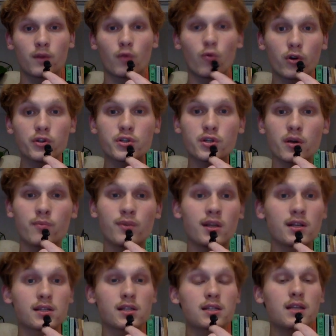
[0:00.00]
Worship that
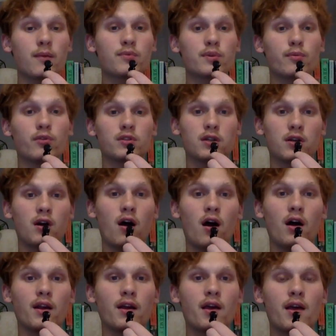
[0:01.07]
is acceptable to
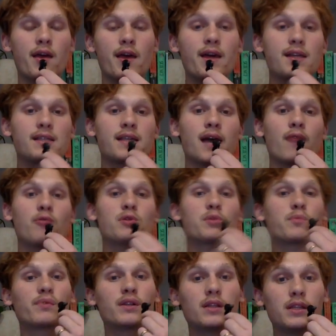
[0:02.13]
God is that
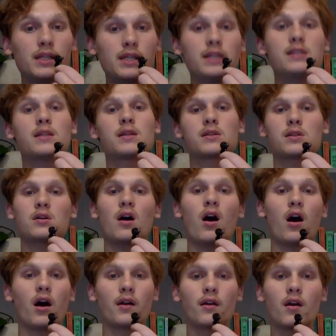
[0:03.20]
which pleases
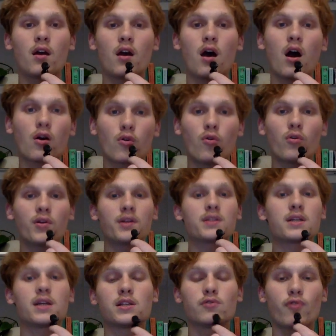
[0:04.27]
God according
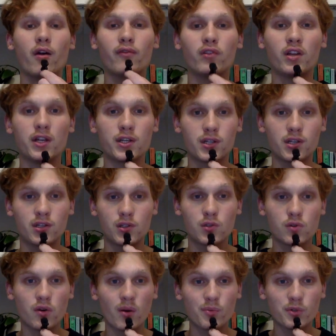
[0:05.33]
to his revelation in
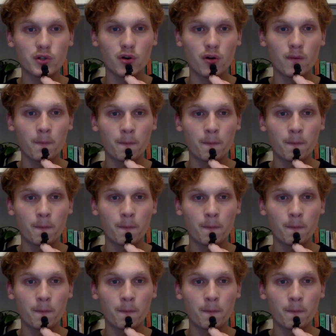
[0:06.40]
Scripture.